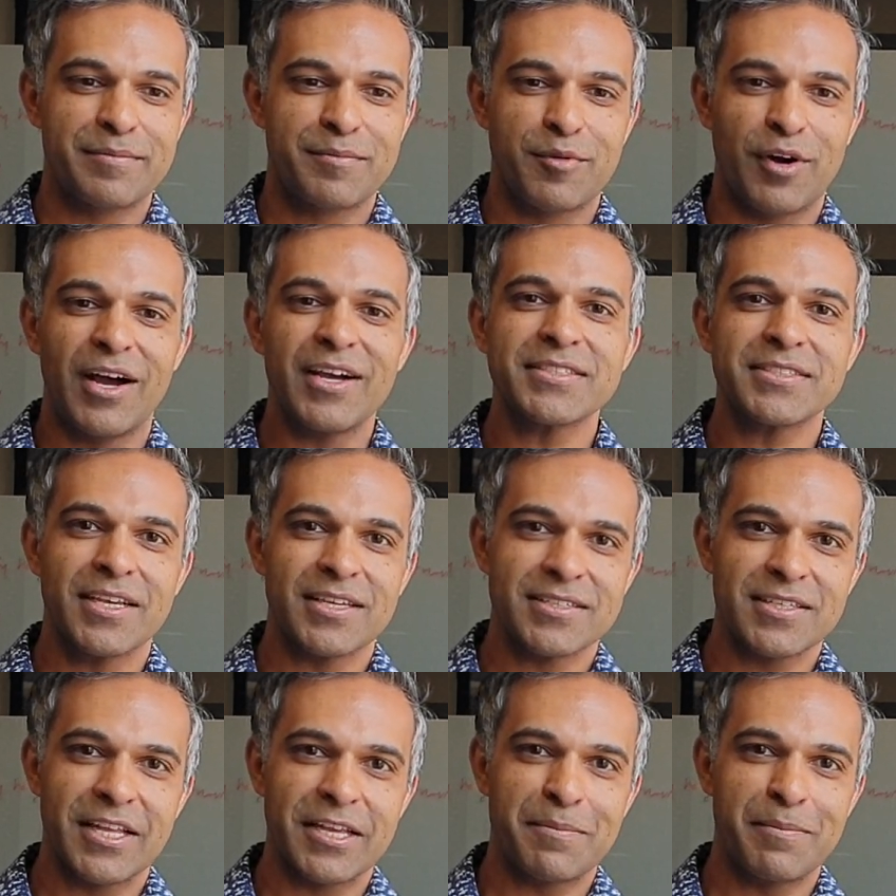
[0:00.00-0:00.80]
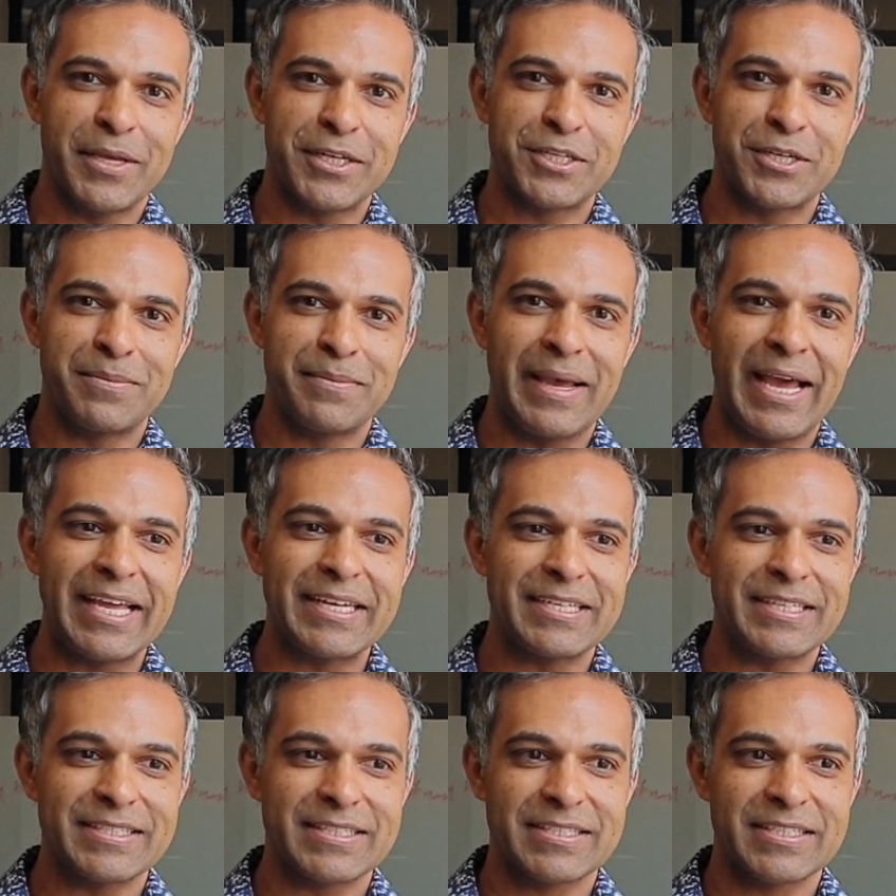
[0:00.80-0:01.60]
process like Mentor
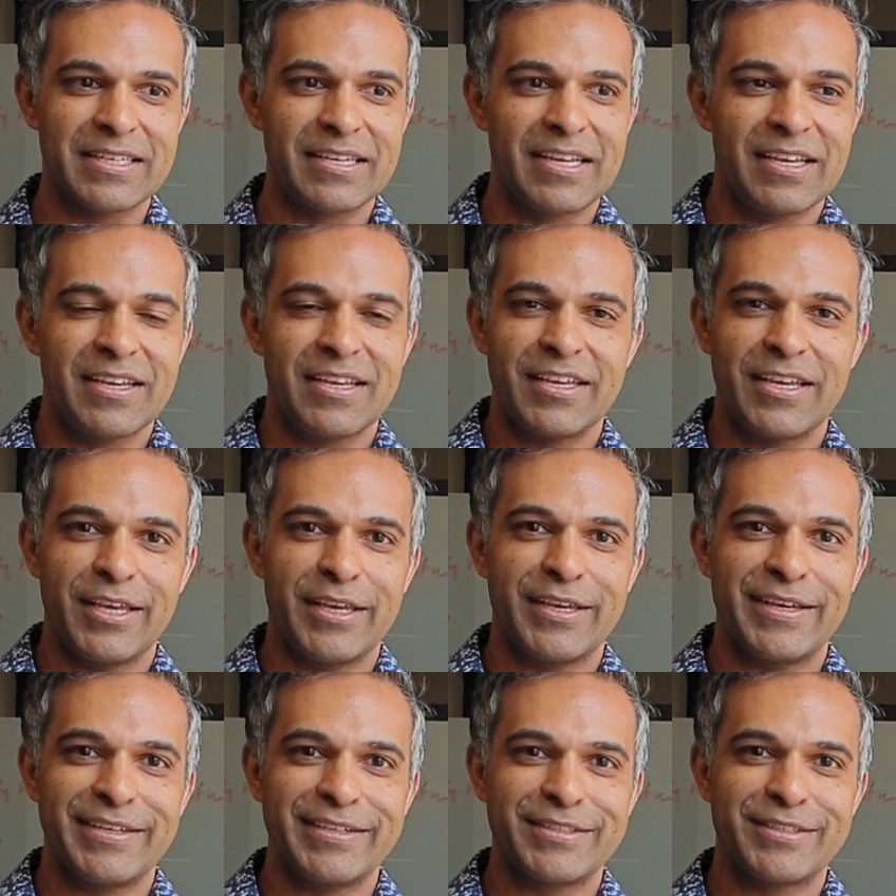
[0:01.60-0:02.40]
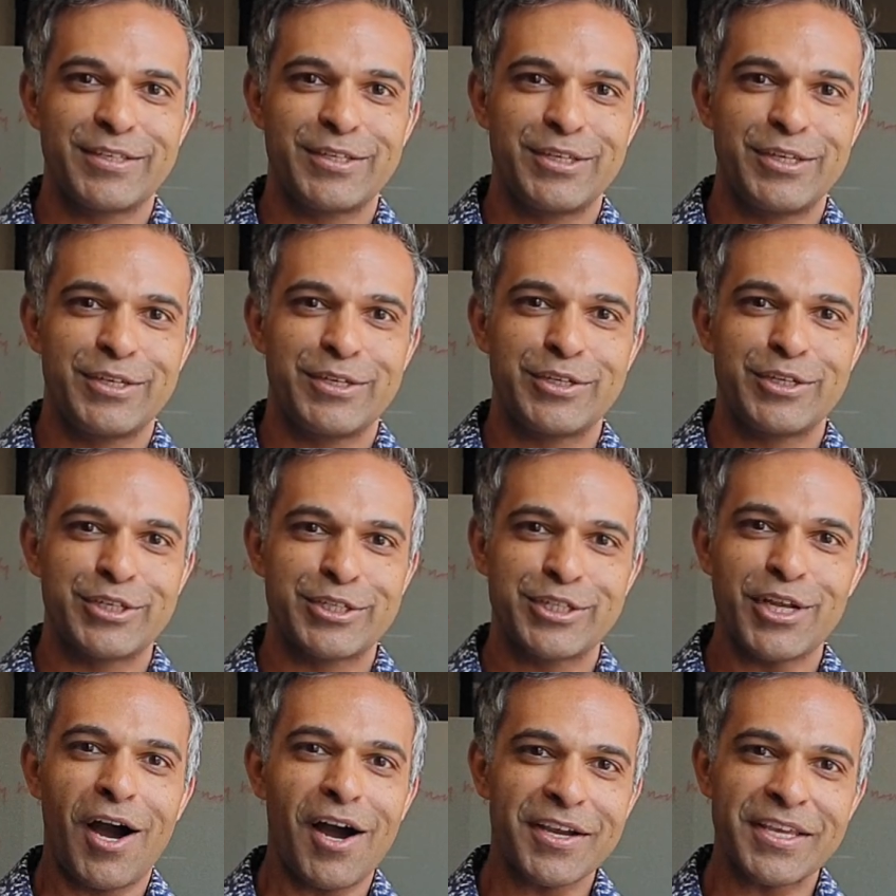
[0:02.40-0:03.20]
Madness is you're
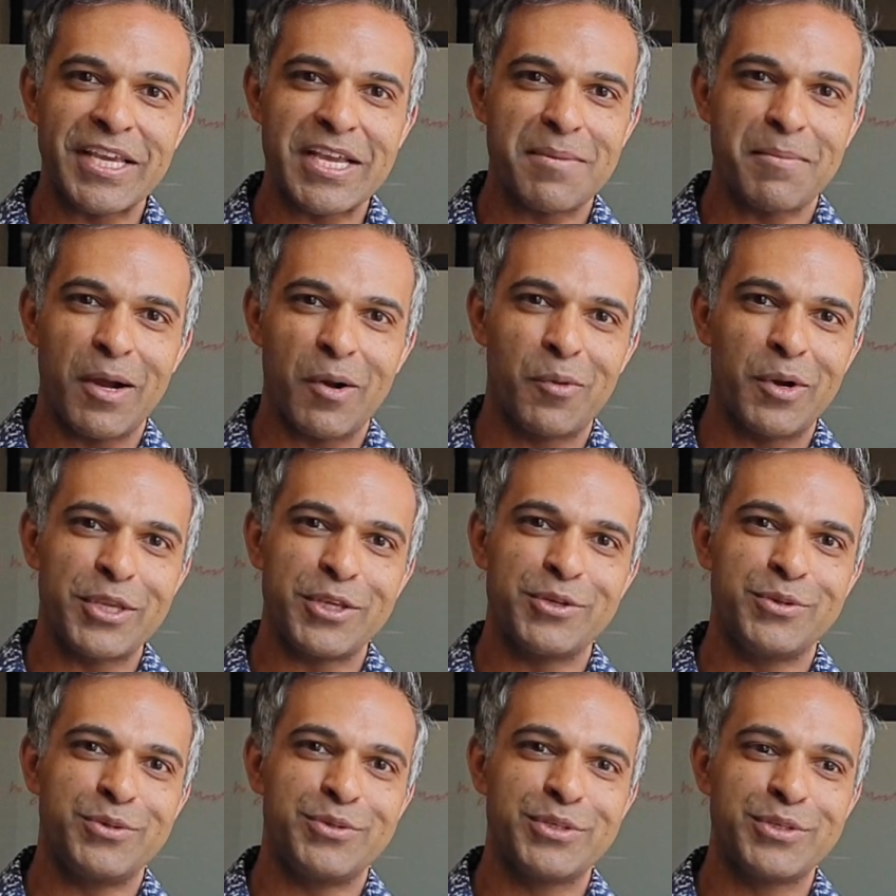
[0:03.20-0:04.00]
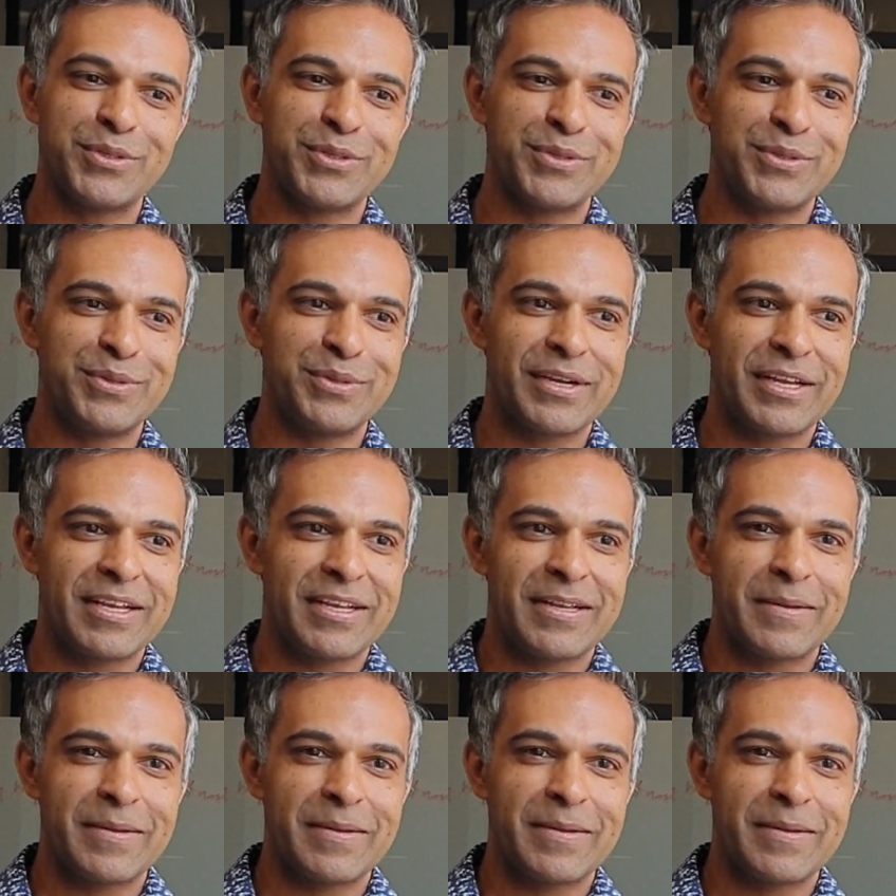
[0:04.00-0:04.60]
talking about what you do